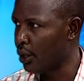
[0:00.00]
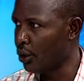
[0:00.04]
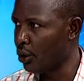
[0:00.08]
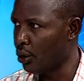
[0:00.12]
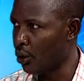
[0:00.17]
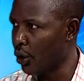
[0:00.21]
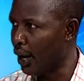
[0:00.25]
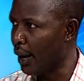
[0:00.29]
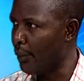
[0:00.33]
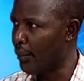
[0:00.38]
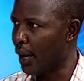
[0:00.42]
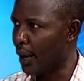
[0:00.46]

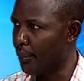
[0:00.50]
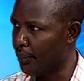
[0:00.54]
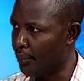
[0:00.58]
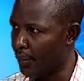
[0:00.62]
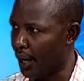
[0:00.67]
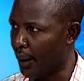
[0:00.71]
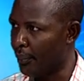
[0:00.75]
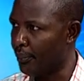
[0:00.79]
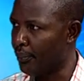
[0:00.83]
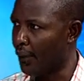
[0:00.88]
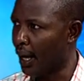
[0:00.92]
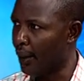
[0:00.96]
No,
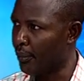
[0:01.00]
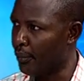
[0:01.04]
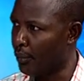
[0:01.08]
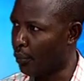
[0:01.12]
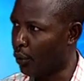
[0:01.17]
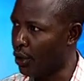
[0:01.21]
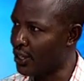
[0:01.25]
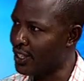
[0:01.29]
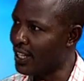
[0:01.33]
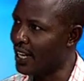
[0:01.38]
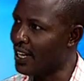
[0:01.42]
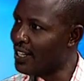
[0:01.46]
I'm
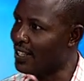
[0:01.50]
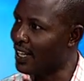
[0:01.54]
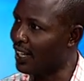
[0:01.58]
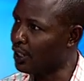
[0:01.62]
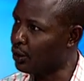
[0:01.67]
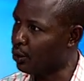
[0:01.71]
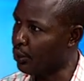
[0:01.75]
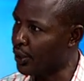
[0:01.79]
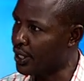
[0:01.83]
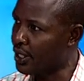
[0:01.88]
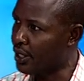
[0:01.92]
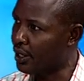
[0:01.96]
because there is that
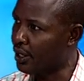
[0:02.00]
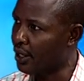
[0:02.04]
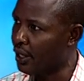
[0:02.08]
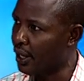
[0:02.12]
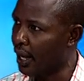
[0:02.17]
risk.